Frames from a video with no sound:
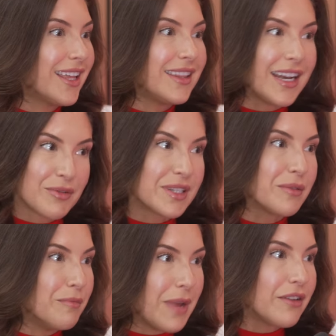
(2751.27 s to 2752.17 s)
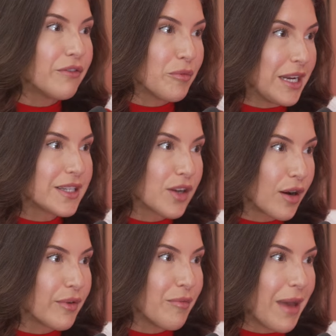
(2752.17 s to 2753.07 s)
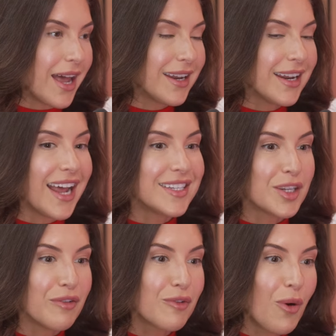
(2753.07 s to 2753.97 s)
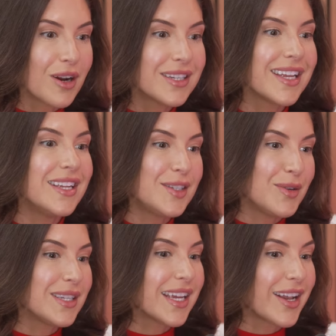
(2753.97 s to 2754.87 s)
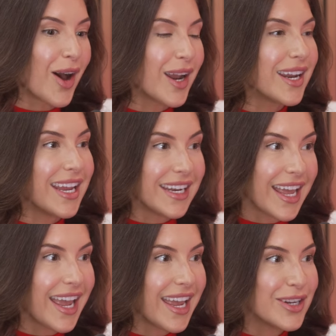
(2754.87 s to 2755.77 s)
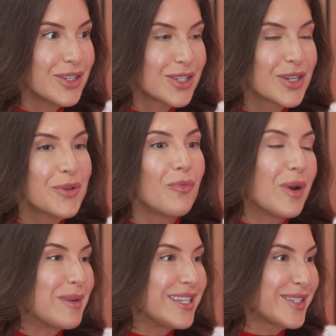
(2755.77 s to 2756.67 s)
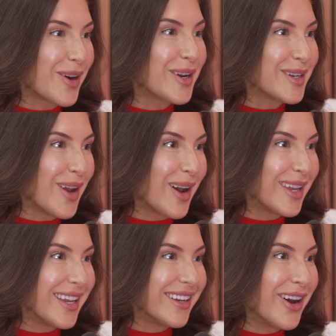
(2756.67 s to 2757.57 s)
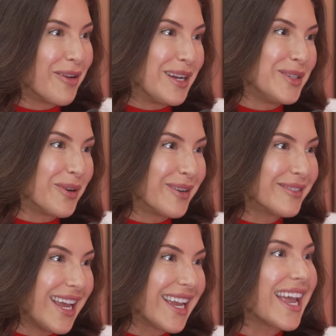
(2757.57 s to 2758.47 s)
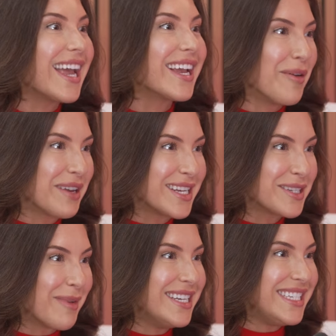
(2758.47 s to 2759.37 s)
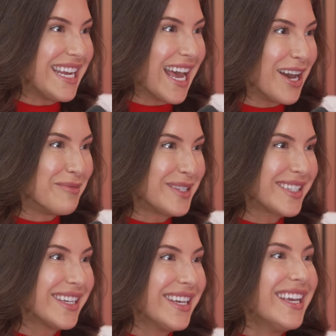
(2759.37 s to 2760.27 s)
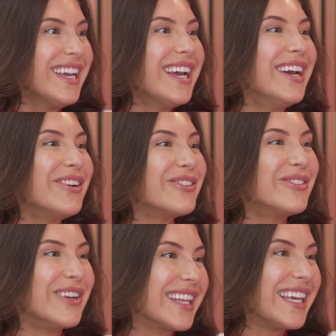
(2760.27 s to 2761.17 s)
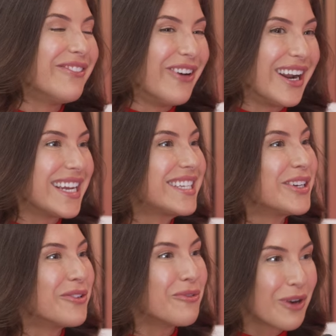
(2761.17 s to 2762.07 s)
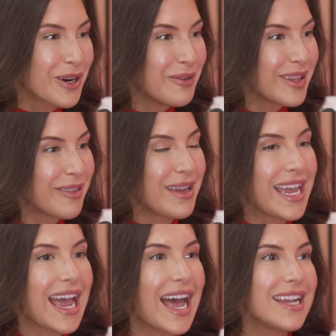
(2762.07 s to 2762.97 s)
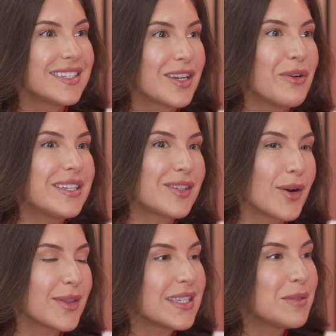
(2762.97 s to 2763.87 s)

that it was meant for me to start with men. And so, of course, as soon as I got engaged, women started knocking on my door, aka coming into my DMs, really wanting to work with me. And so it started this